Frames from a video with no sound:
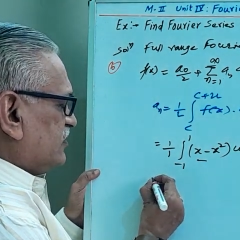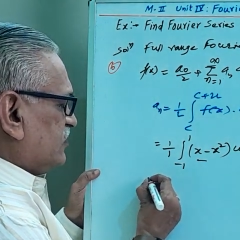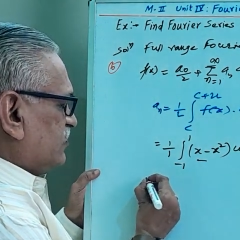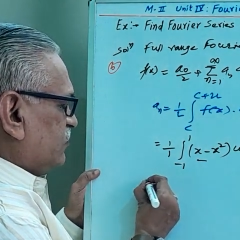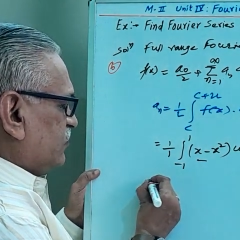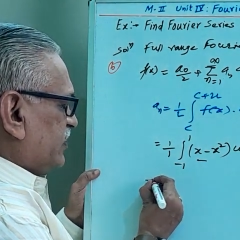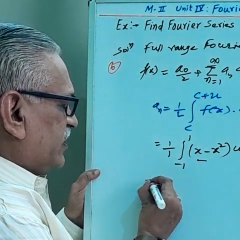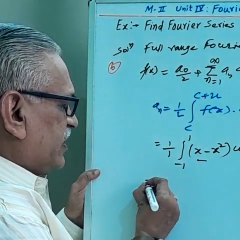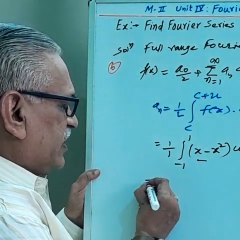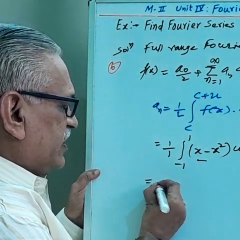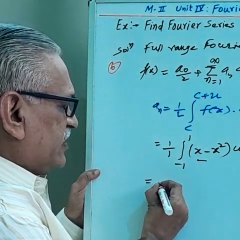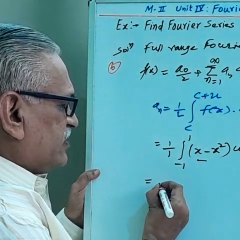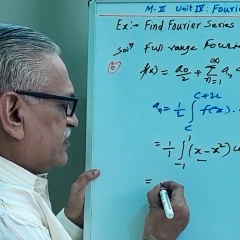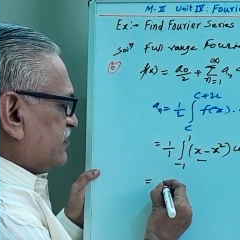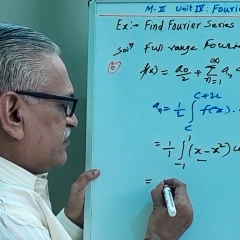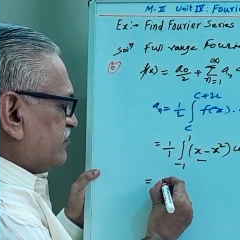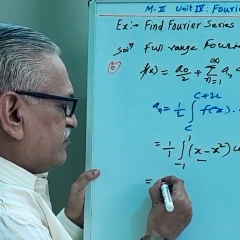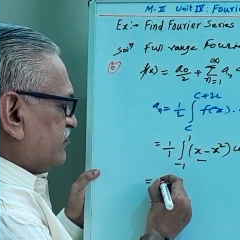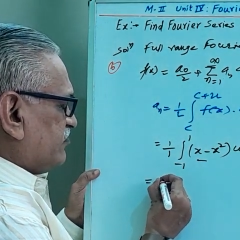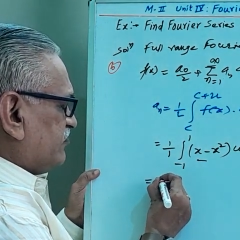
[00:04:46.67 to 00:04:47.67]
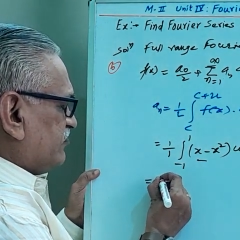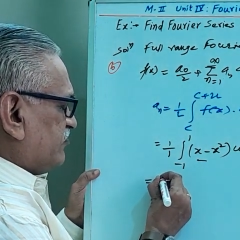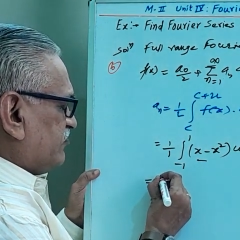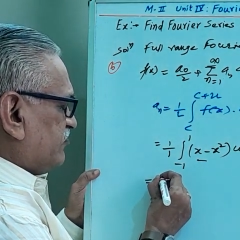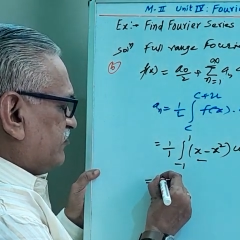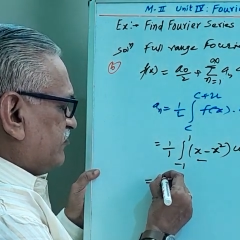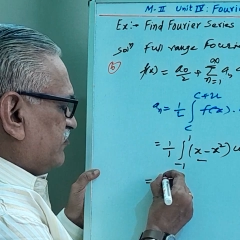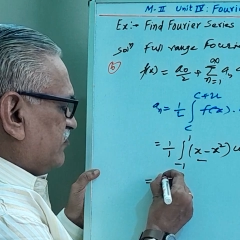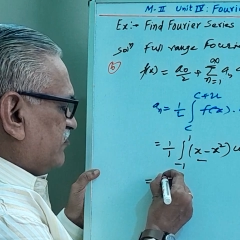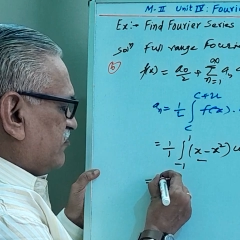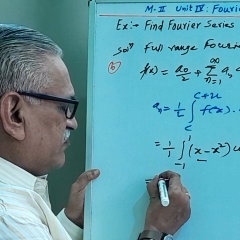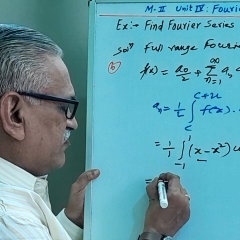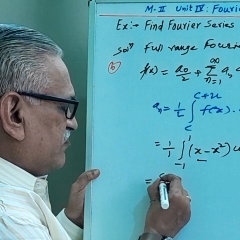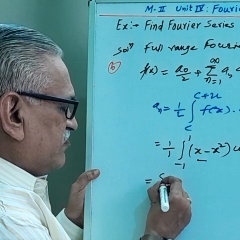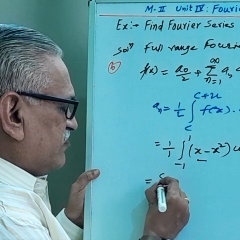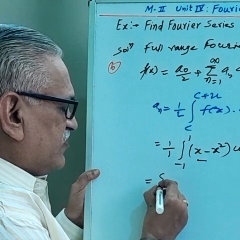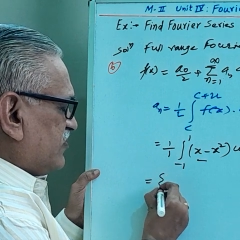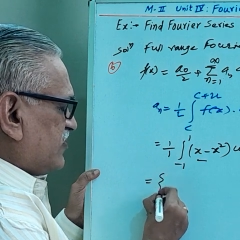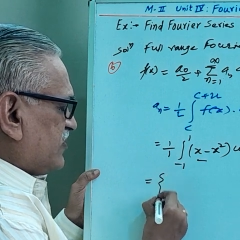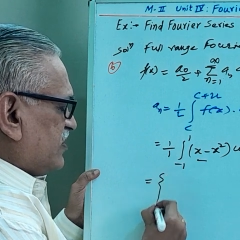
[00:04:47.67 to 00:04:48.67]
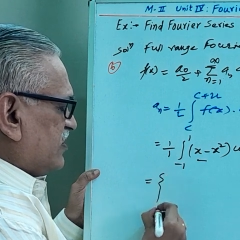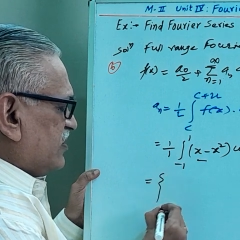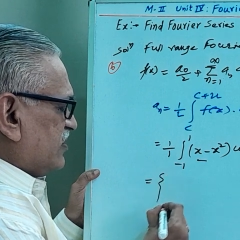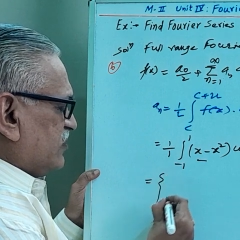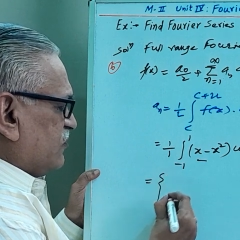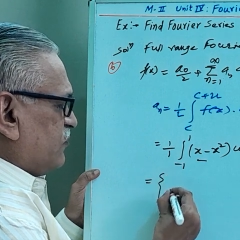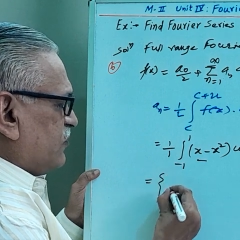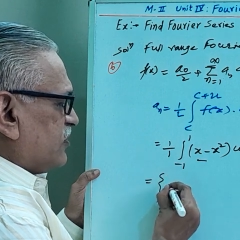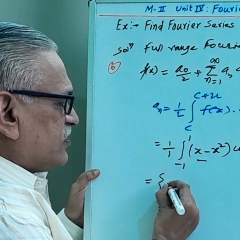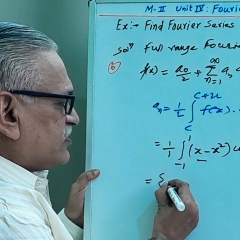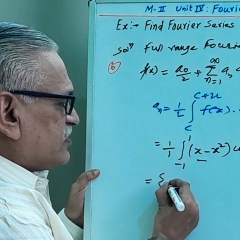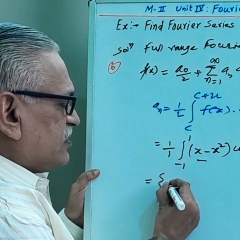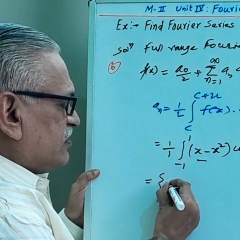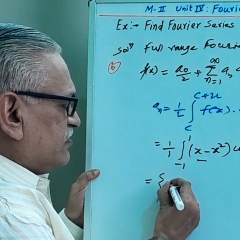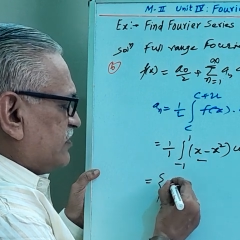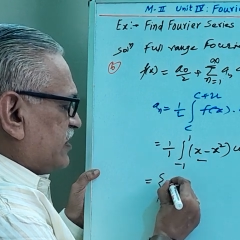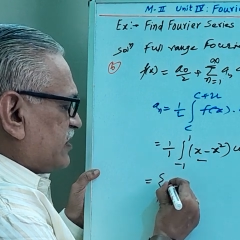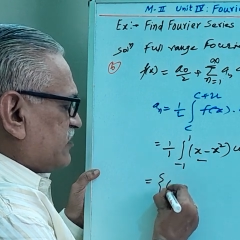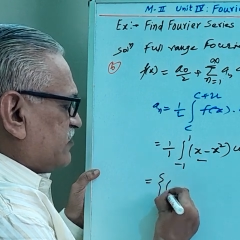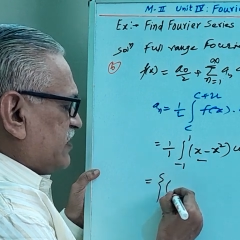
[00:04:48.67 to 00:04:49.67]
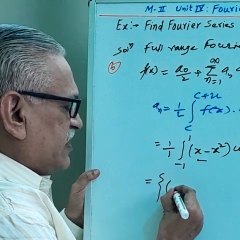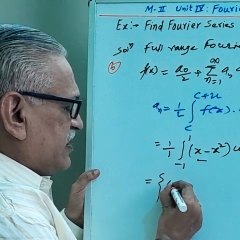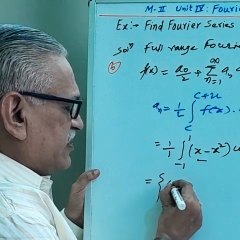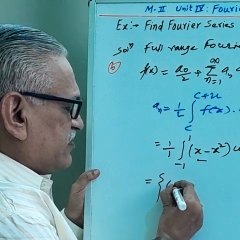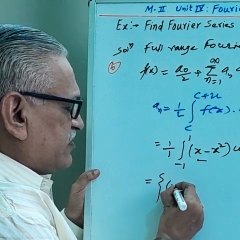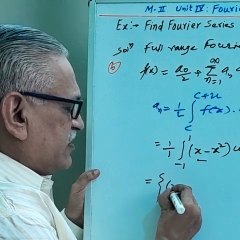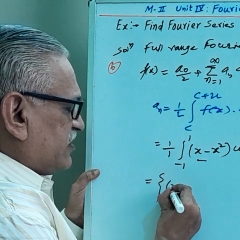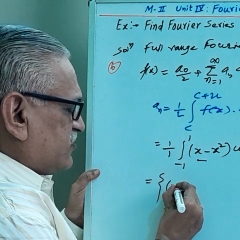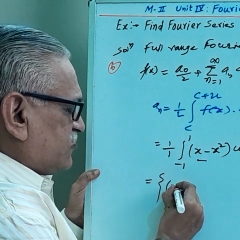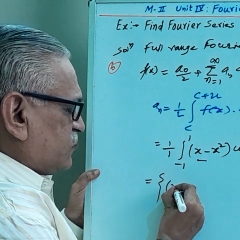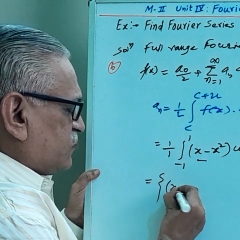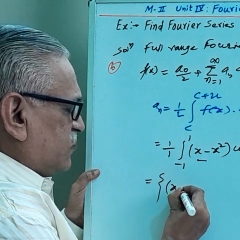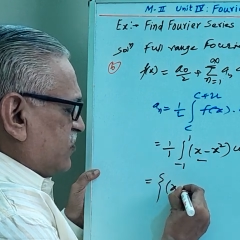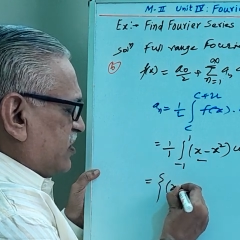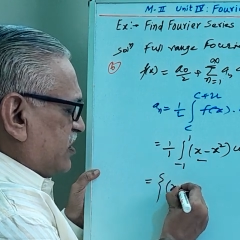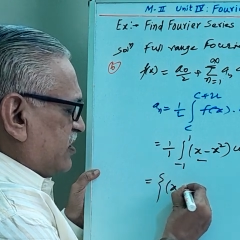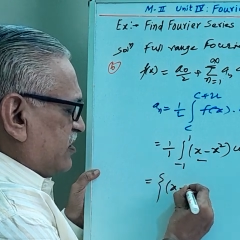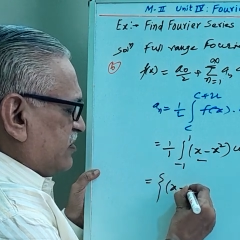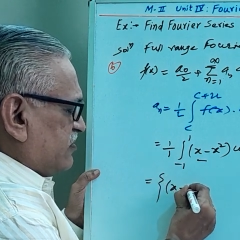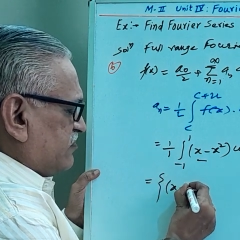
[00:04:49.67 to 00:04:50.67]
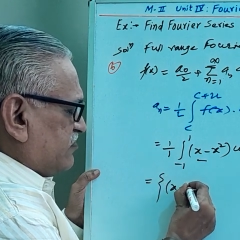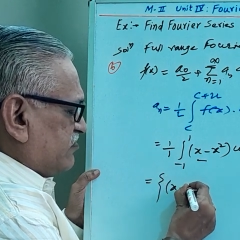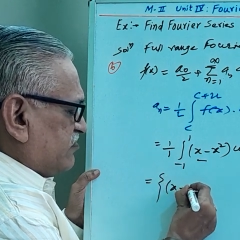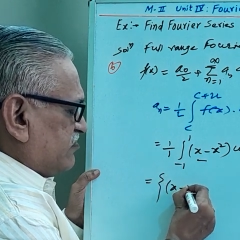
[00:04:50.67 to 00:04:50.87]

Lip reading: we get first term x minus x square,